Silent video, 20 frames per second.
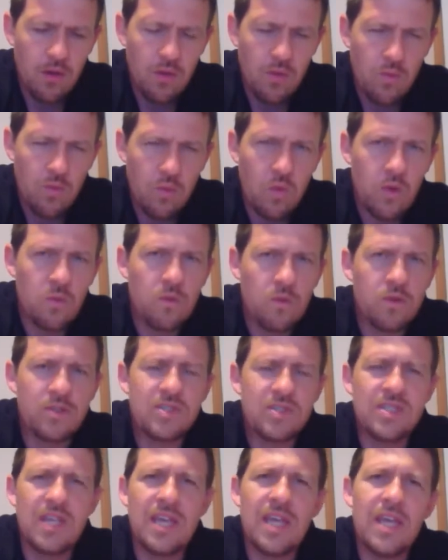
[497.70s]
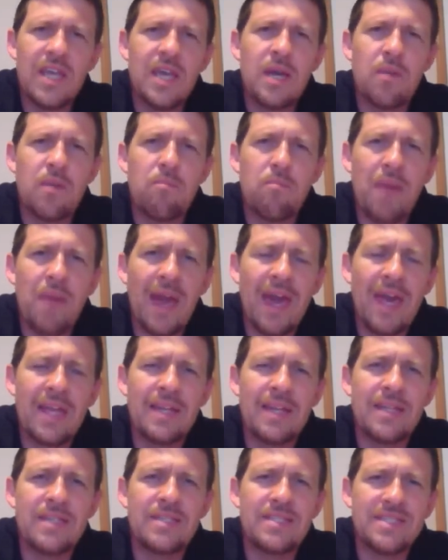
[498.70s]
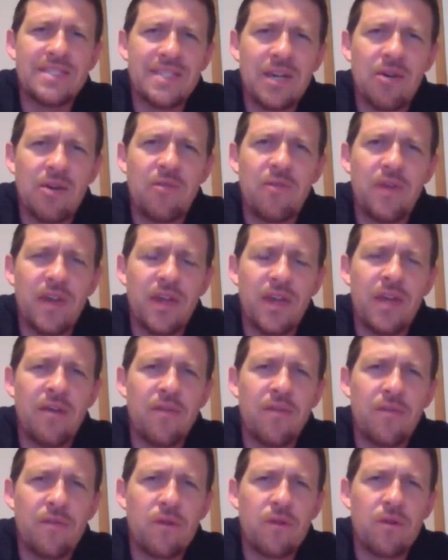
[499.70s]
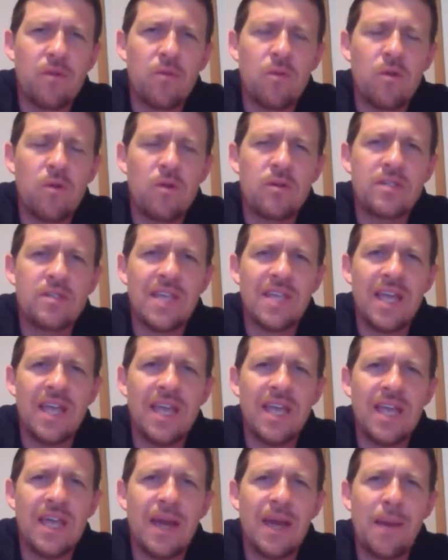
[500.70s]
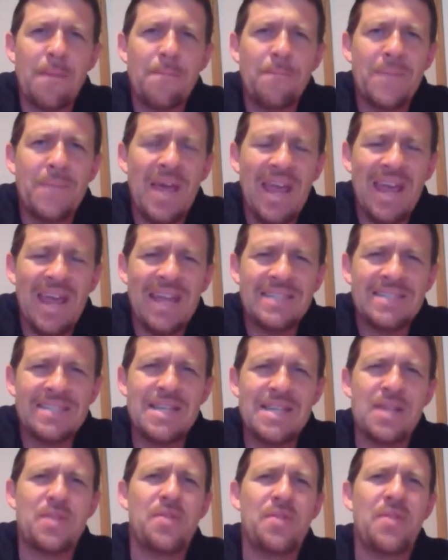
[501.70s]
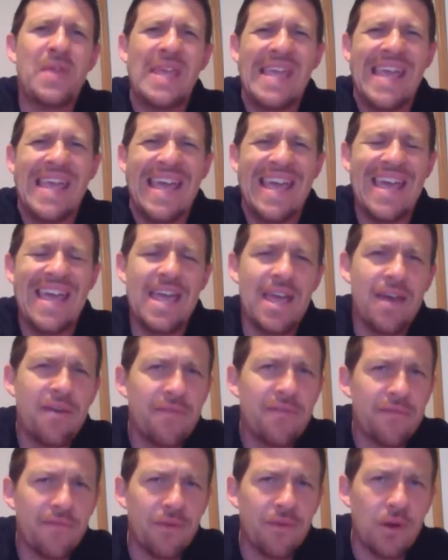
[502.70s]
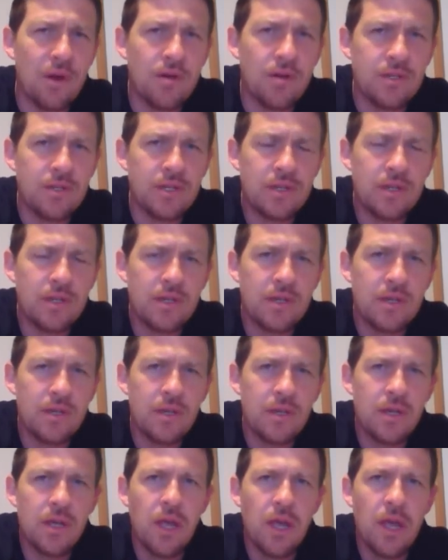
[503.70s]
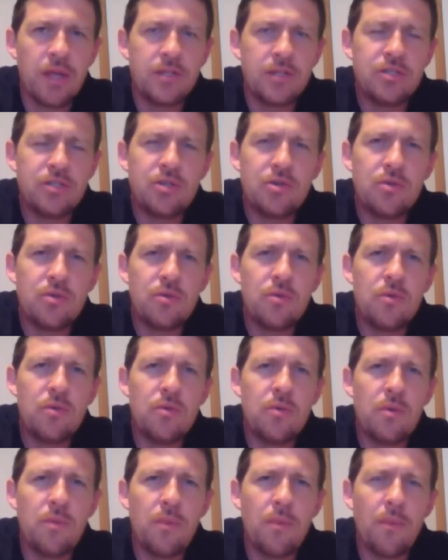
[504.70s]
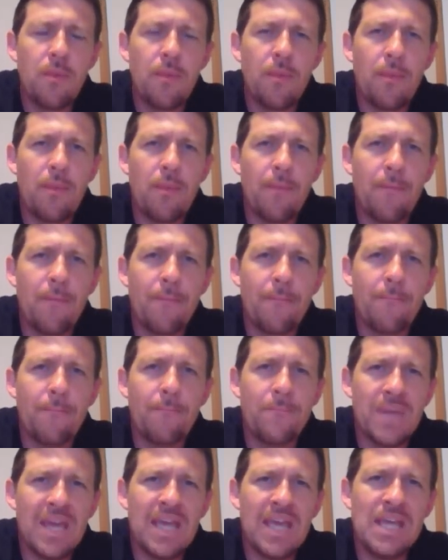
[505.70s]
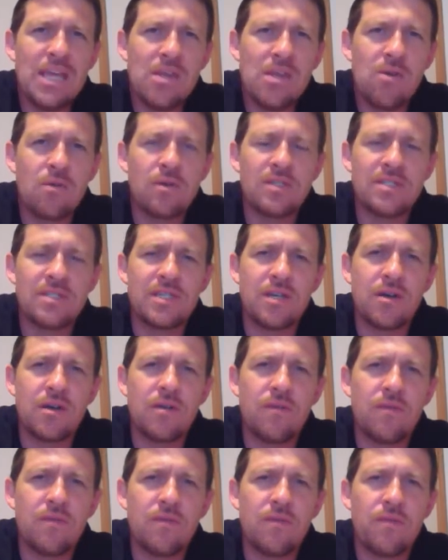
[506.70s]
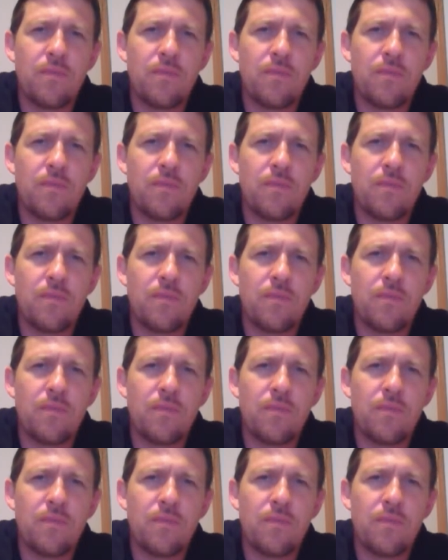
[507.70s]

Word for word: when we're saying abandon self effort, we're saying abandon the effort to make yourself